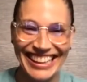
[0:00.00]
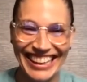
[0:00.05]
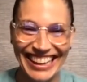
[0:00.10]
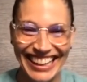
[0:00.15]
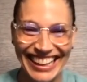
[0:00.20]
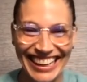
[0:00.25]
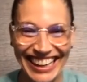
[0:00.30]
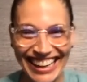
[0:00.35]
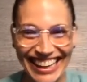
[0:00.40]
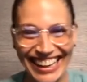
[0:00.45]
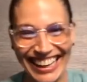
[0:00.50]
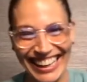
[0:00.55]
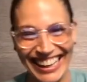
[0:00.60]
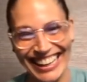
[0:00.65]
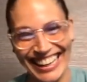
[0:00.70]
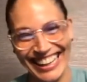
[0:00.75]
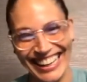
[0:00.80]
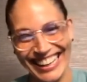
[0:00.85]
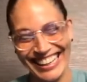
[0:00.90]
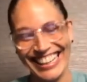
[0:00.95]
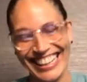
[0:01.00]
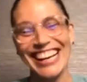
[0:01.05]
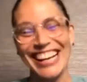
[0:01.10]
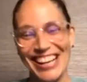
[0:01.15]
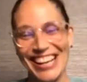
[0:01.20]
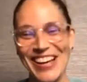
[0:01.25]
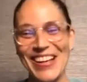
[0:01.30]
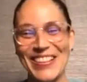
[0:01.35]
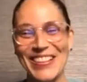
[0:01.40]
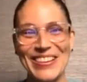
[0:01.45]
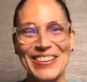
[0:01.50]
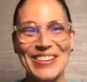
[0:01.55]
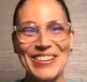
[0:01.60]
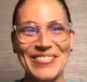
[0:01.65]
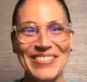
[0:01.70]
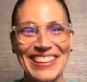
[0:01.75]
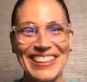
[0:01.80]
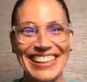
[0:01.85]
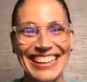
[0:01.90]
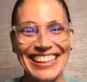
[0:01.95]
You know what I'm saying? And then
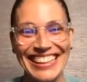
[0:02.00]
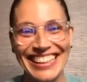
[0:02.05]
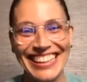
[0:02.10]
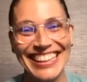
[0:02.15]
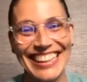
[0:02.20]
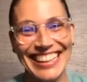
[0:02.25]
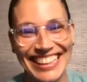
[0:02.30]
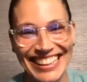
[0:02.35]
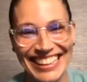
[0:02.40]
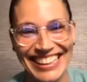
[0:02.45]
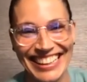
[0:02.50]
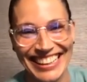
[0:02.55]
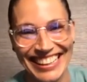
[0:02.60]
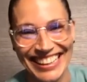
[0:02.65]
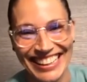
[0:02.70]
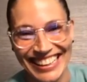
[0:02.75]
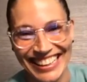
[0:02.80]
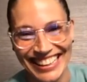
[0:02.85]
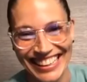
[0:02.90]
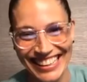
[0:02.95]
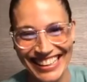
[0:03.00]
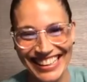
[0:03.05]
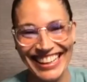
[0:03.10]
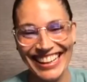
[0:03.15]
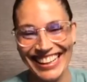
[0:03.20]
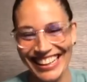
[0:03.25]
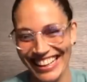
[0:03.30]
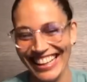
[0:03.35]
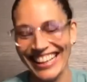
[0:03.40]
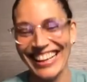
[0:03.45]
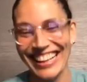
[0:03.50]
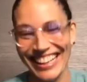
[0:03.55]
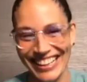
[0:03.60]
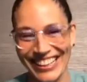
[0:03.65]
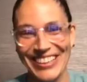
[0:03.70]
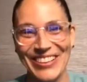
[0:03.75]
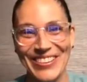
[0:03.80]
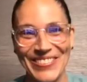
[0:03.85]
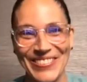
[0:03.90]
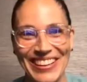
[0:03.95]
microwave mac and cheese. Yeah, it's a
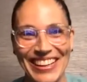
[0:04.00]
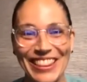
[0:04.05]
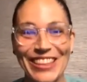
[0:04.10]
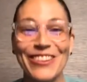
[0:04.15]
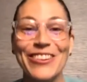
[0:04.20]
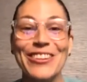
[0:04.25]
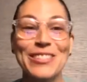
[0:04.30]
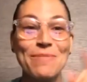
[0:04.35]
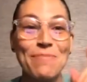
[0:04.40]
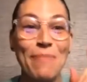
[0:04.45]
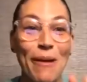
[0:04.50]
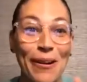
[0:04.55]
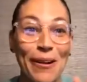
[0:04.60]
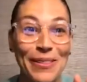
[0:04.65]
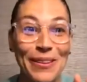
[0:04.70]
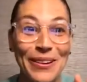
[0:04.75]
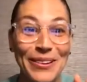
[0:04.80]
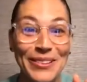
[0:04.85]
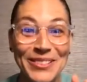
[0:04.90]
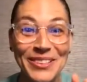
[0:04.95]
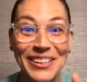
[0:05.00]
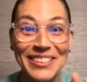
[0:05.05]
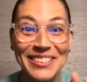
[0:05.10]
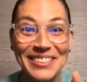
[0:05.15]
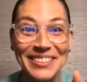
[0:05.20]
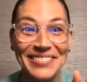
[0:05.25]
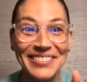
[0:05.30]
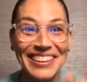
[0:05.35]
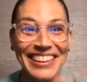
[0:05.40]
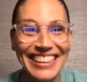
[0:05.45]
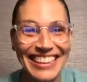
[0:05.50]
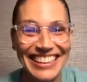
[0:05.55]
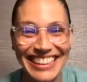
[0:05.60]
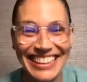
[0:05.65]
little bit. There is a bar though, so that's different.